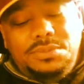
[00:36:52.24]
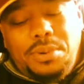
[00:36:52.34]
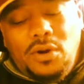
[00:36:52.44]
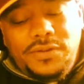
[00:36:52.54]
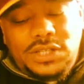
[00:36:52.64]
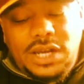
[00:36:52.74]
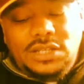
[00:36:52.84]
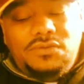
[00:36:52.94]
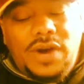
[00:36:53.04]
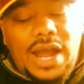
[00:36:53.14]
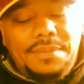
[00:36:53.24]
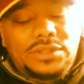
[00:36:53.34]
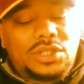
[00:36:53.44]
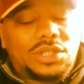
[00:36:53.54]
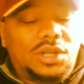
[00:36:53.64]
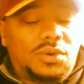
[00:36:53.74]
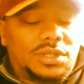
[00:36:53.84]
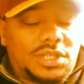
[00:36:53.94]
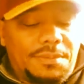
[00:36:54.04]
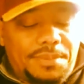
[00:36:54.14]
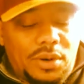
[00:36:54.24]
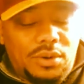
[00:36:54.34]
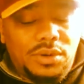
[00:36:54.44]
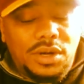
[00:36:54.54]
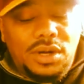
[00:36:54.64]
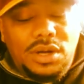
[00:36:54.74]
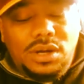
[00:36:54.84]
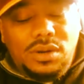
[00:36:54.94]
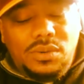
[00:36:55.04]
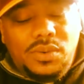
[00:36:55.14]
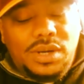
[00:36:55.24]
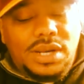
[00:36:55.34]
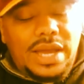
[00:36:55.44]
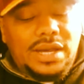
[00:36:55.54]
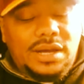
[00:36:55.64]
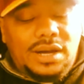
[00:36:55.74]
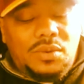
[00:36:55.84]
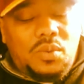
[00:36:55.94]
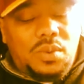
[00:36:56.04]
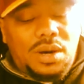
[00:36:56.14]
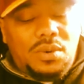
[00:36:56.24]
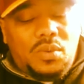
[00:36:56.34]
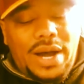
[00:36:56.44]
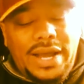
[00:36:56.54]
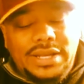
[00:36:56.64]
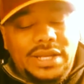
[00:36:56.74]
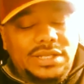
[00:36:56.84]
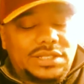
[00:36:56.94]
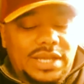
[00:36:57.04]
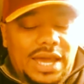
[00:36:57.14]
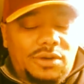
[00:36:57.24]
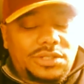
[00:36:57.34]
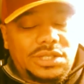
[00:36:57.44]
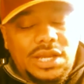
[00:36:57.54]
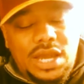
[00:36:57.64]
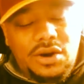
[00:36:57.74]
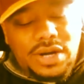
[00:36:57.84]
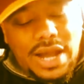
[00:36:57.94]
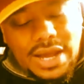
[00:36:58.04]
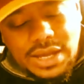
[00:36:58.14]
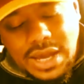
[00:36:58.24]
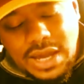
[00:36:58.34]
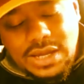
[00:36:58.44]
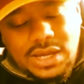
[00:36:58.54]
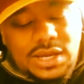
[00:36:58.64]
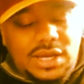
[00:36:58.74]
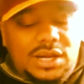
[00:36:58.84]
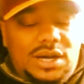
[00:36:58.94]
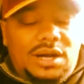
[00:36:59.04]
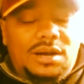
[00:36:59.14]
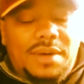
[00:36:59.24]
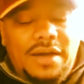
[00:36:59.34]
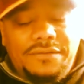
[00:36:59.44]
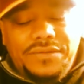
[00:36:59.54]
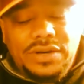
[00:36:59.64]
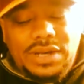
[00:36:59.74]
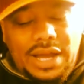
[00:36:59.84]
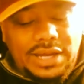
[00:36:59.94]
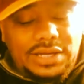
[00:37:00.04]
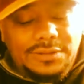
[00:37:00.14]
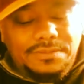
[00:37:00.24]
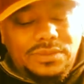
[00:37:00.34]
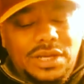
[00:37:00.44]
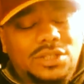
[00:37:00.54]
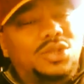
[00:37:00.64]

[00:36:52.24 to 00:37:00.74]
Both J's rap. It's a slower tempo with a winding sound, snare, and hi-hat. I feel like it's